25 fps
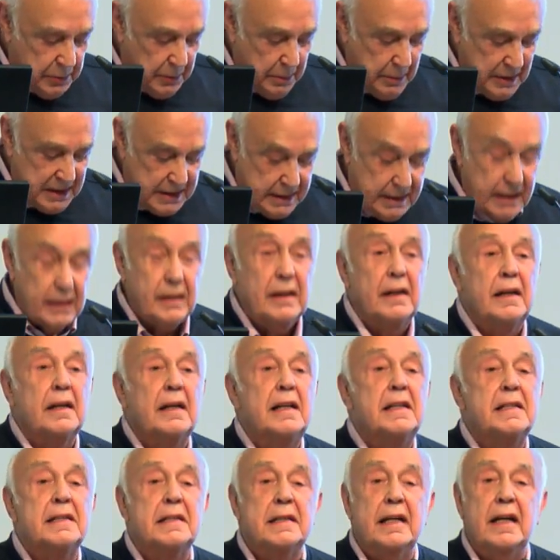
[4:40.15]
would be
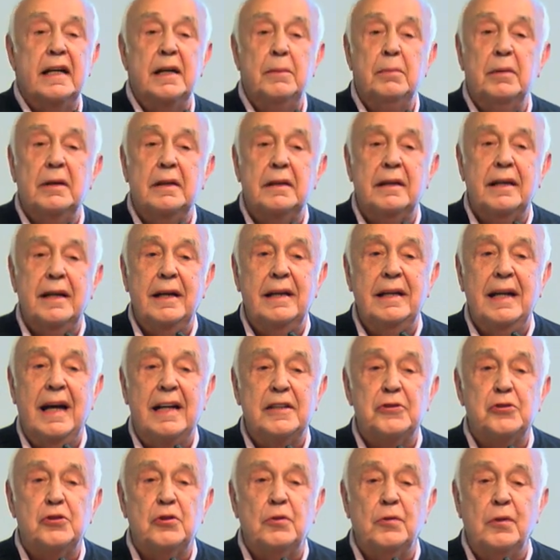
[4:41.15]
cyclically stable at their
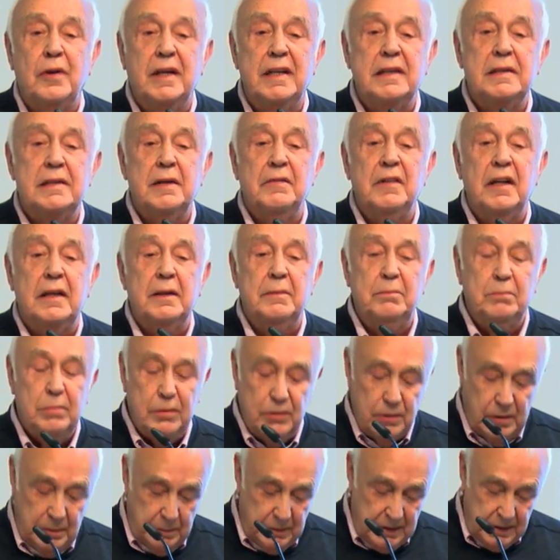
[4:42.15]
natural rate of
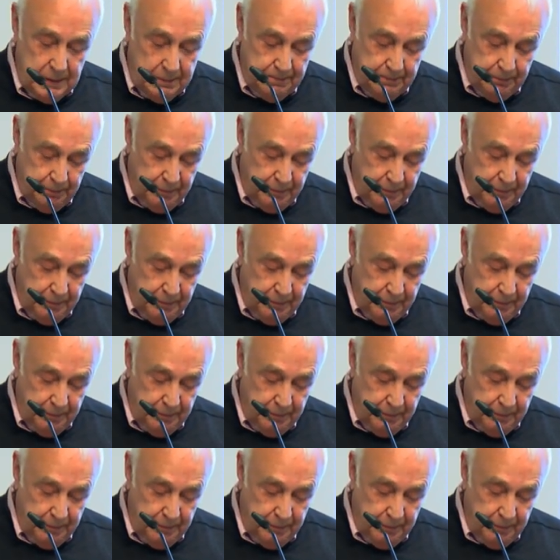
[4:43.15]
unemployment.